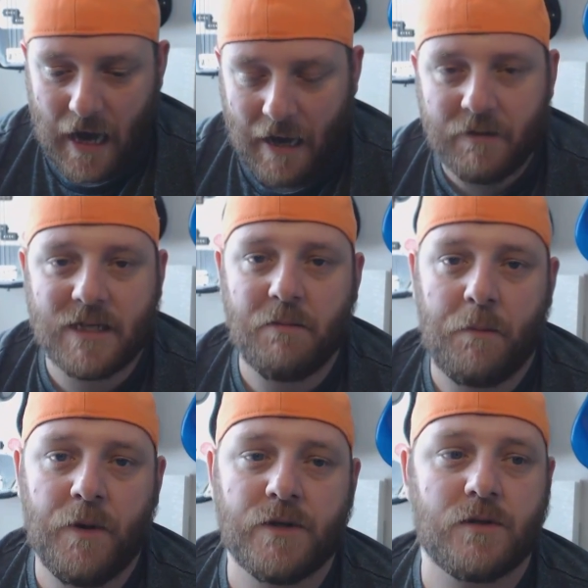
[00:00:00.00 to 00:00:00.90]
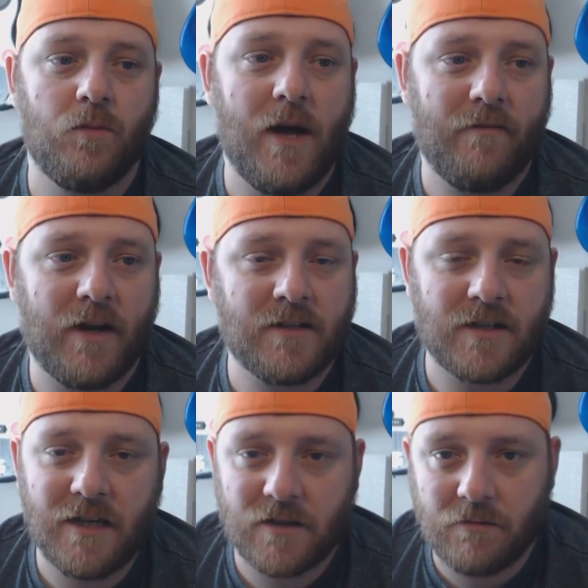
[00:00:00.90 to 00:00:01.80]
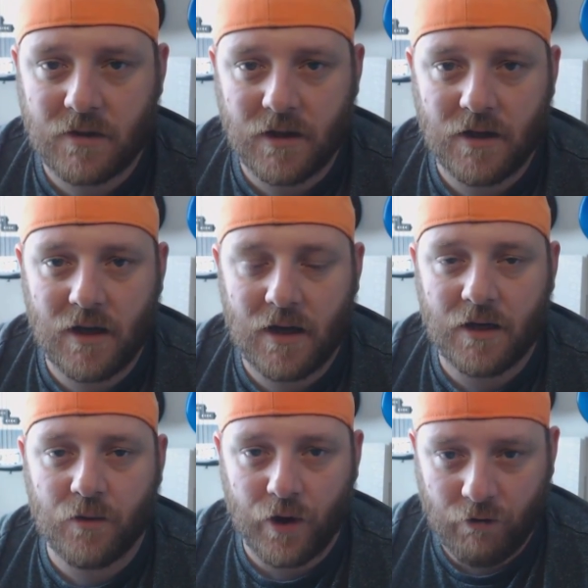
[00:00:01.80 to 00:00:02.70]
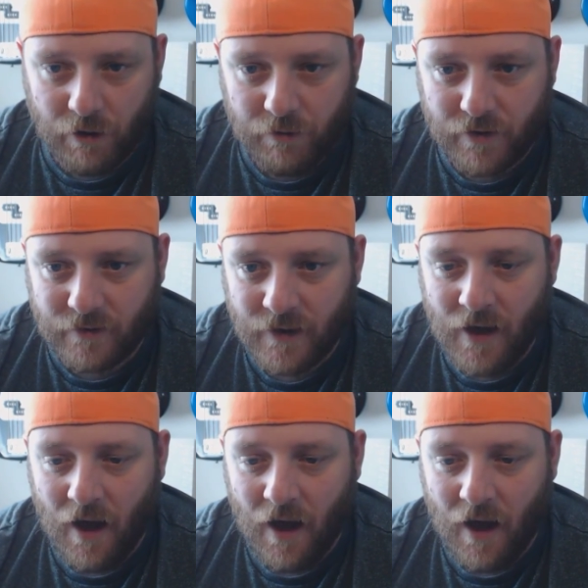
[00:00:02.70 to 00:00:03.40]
I'm the type of person where if I say something and I don't agree with it,